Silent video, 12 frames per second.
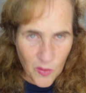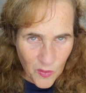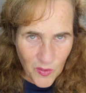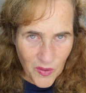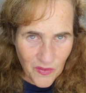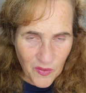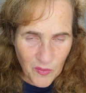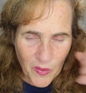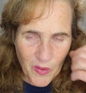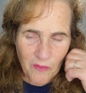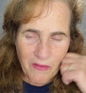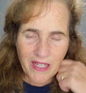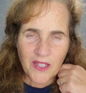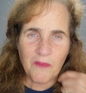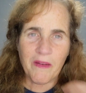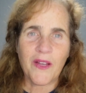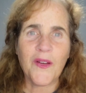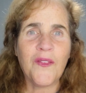corner of a room. I
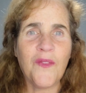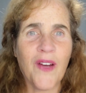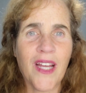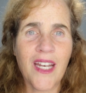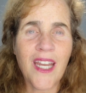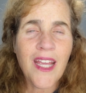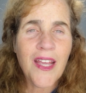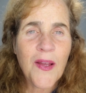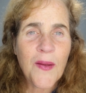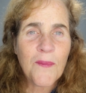know my good friend